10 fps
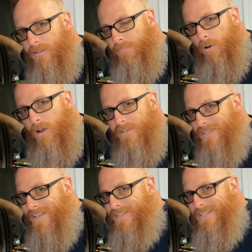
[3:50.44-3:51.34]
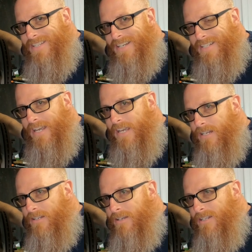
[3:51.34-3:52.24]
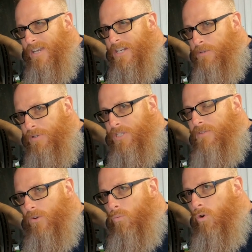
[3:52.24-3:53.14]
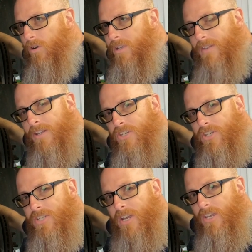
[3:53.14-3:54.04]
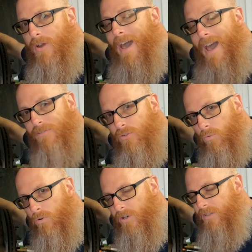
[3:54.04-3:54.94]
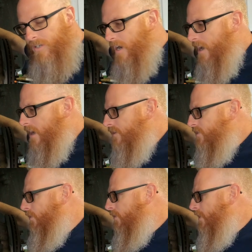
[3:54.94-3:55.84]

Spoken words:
the province doesn't dictate a specific warranty. They just say you have to warranty the car. So,